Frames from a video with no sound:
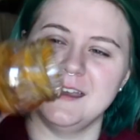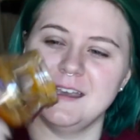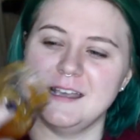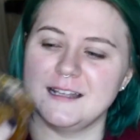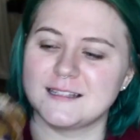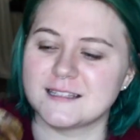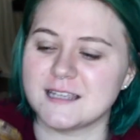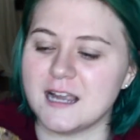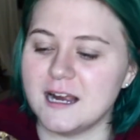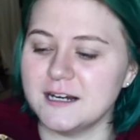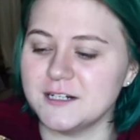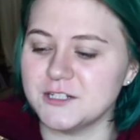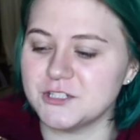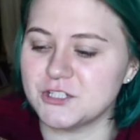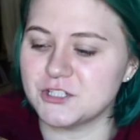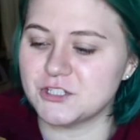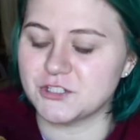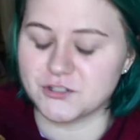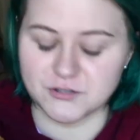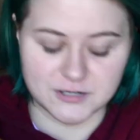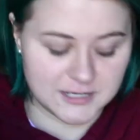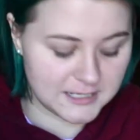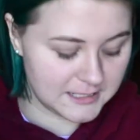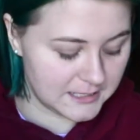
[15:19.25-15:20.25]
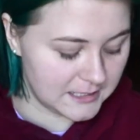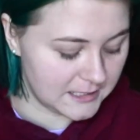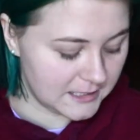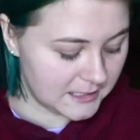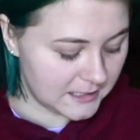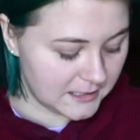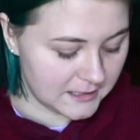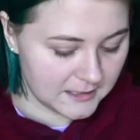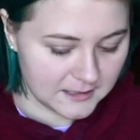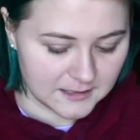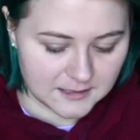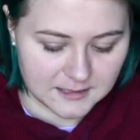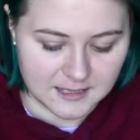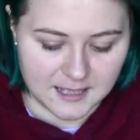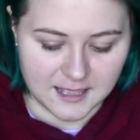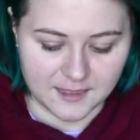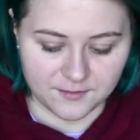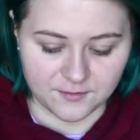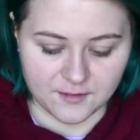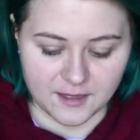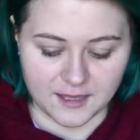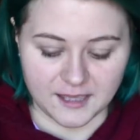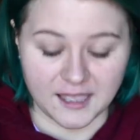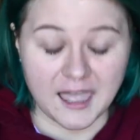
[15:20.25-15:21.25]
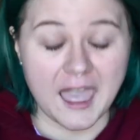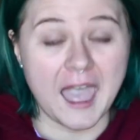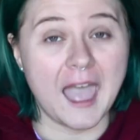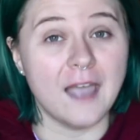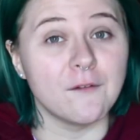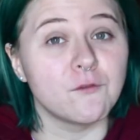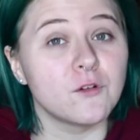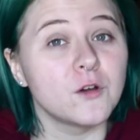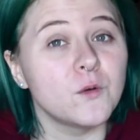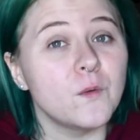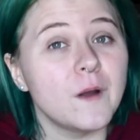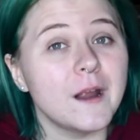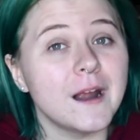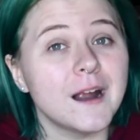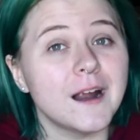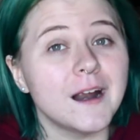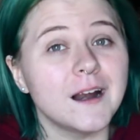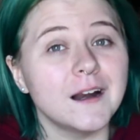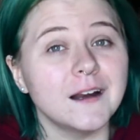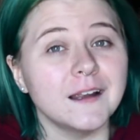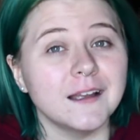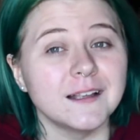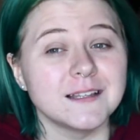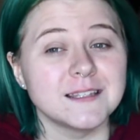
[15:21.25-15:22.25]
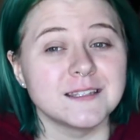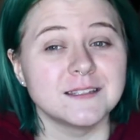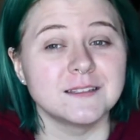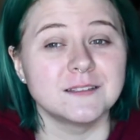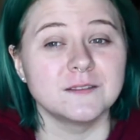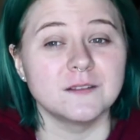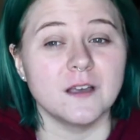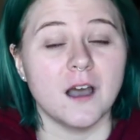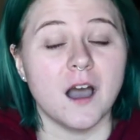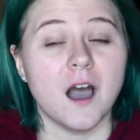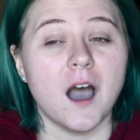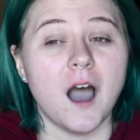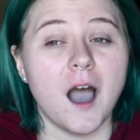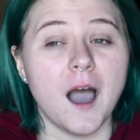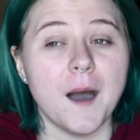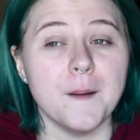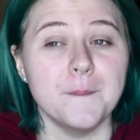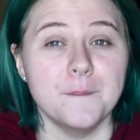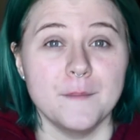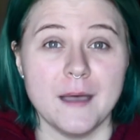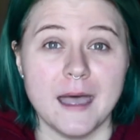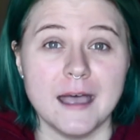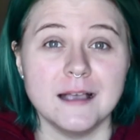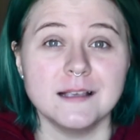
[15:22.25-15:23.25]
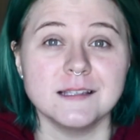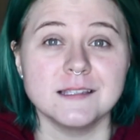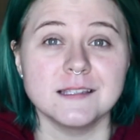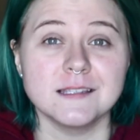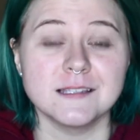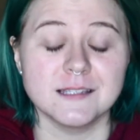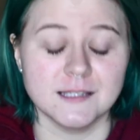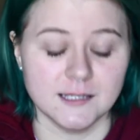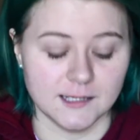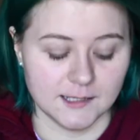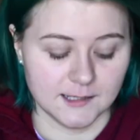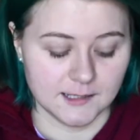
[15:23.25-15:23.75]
It's kind of stringy and like everywhere. It's a hot mess.